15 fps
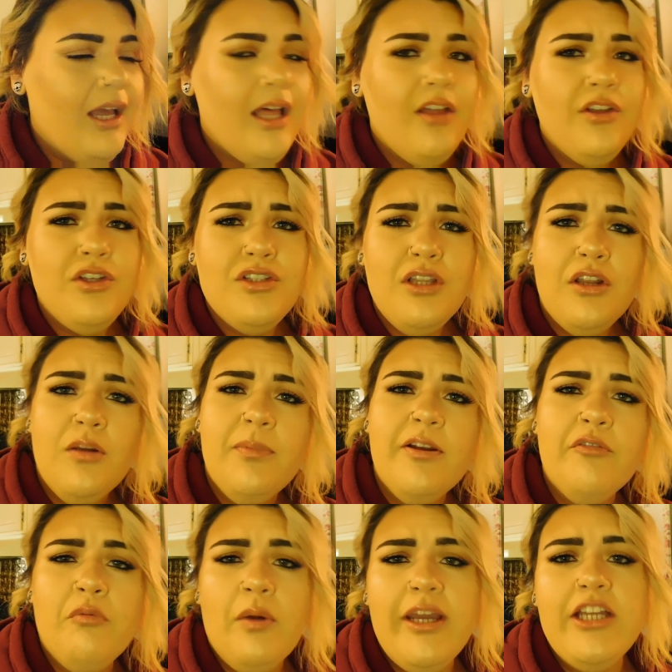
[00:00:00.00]
I'll use a little bit
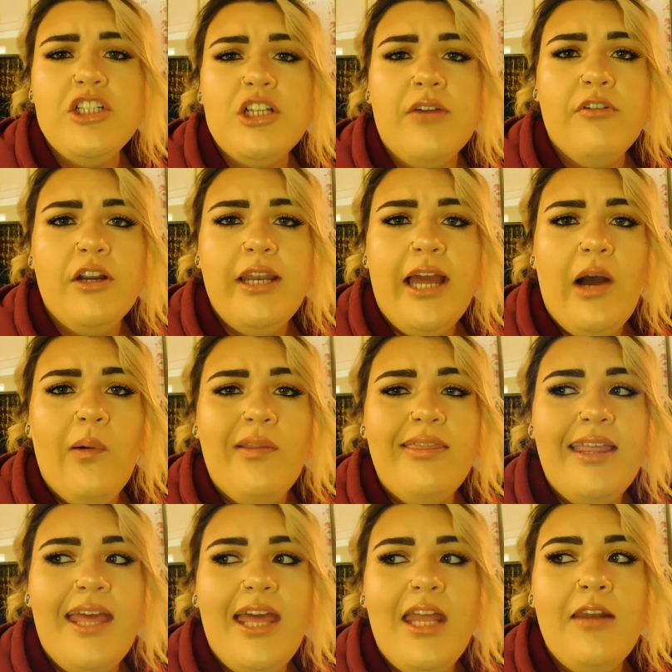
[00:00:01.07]
of ranch every now and
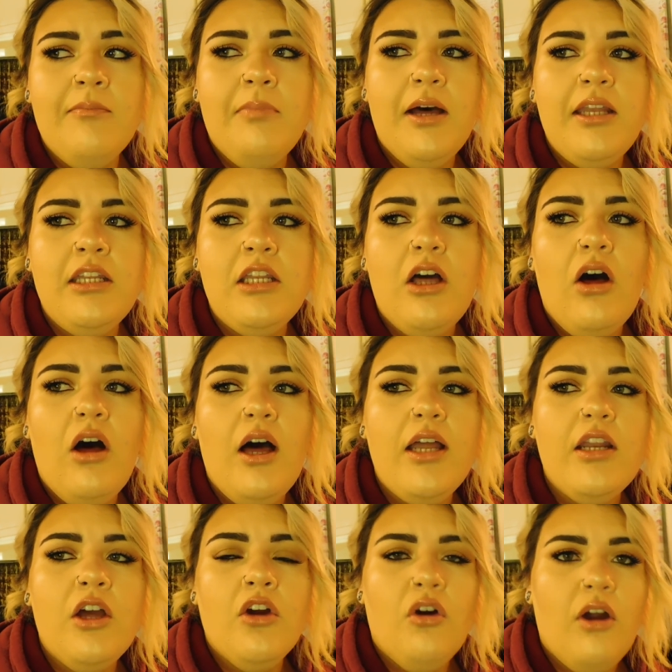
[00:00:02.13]
then, but not
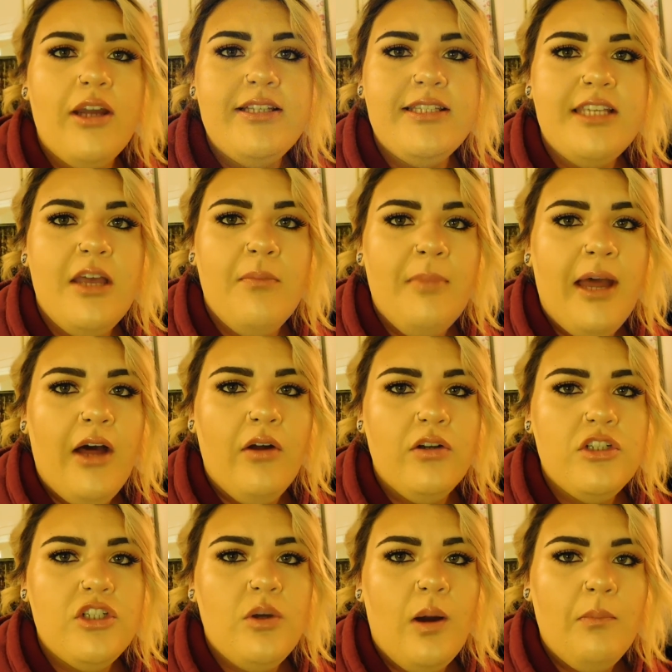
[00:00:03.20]
a crazy
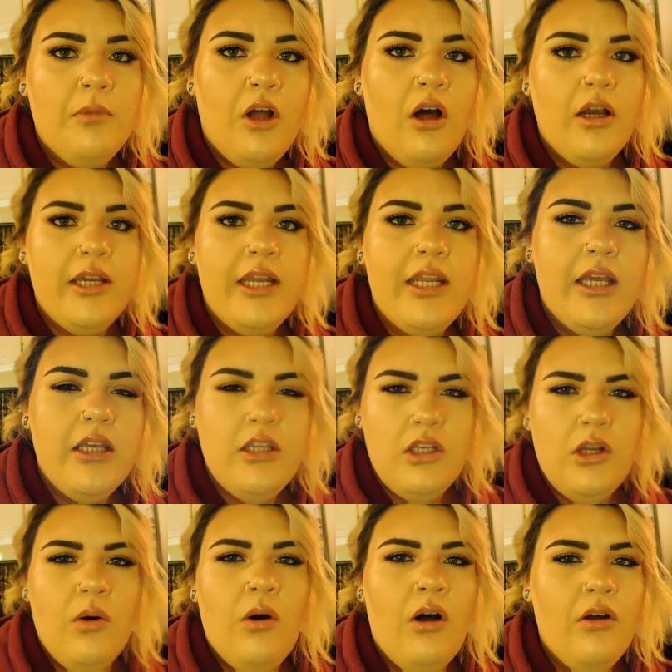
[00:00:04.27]
amount. So I'm not getting, you
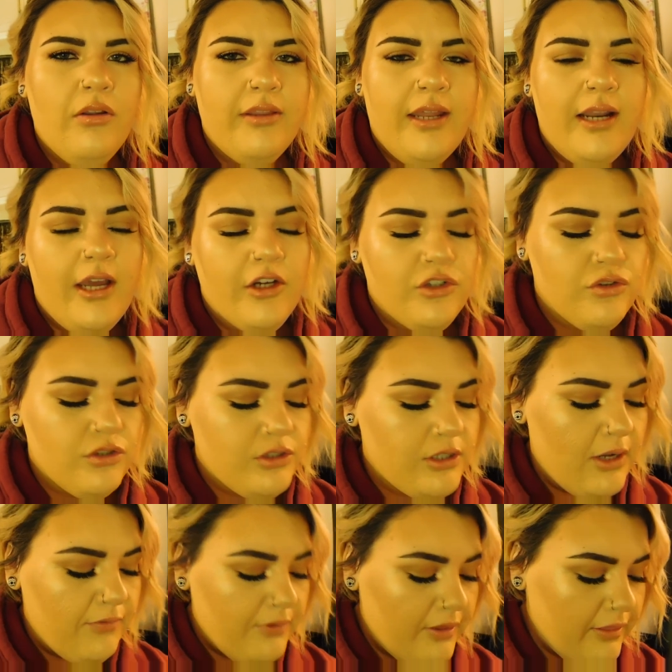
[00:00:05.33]
know, all that extra
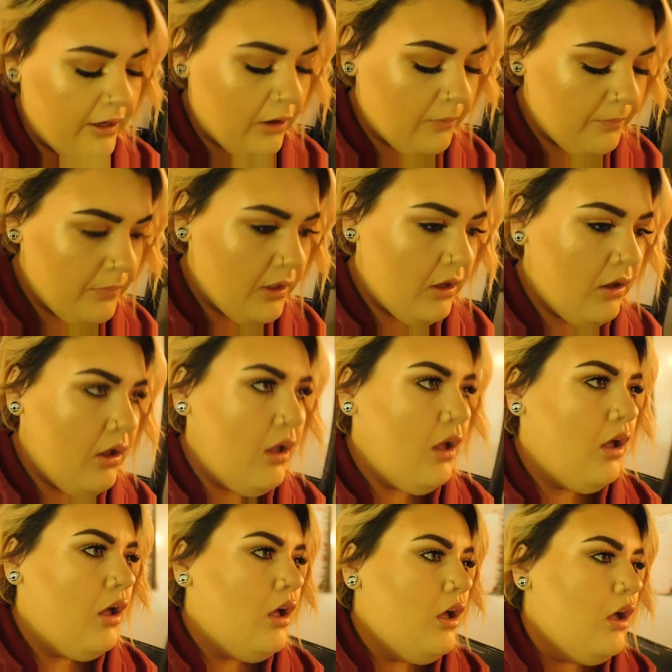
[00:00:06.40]
stuff in there.
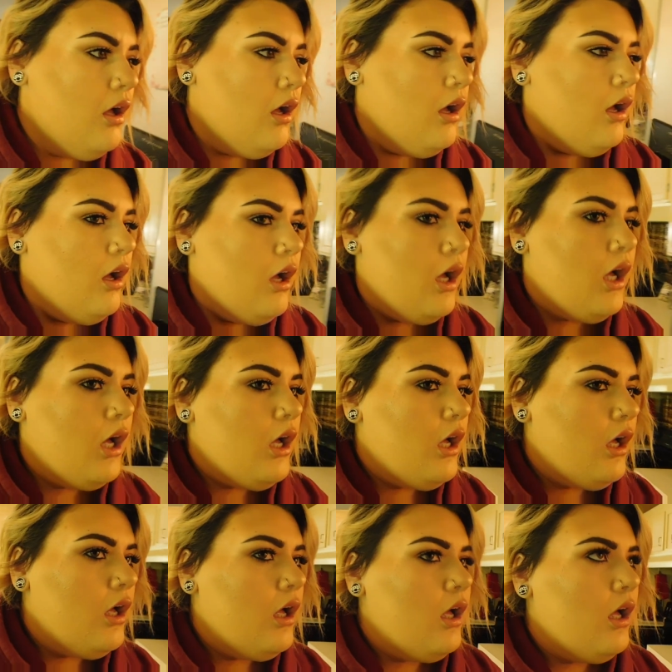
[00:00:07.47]

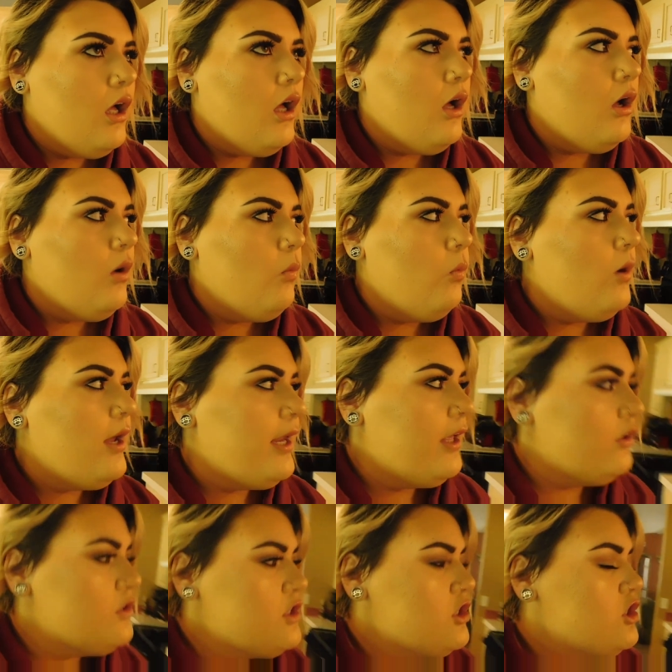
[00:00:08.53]
Uh, what
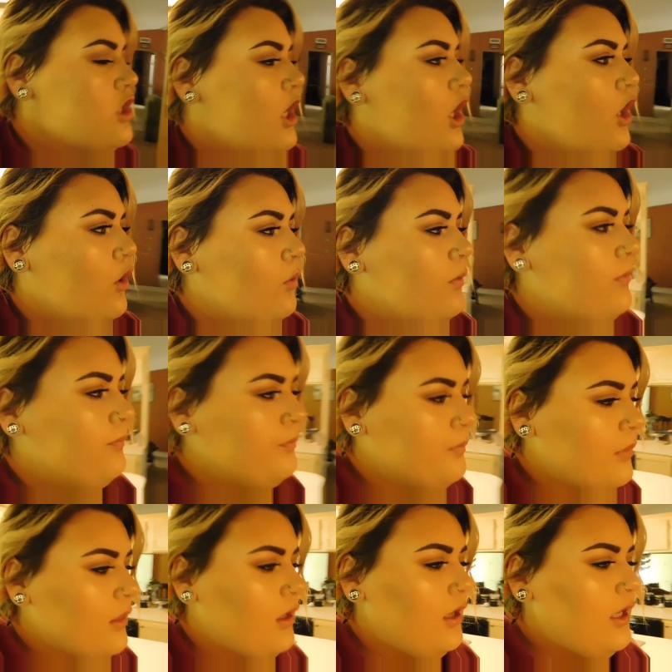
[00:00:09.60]
else? So
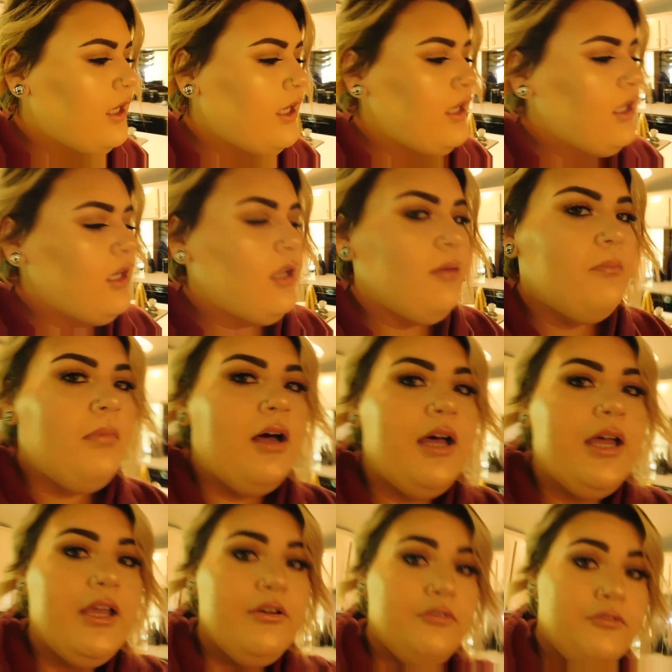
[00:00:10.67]
in
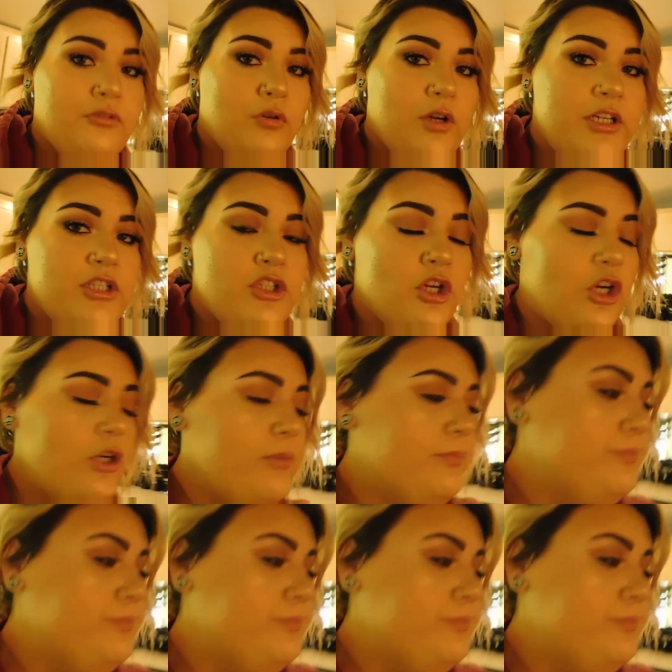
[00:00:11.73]
my freezer...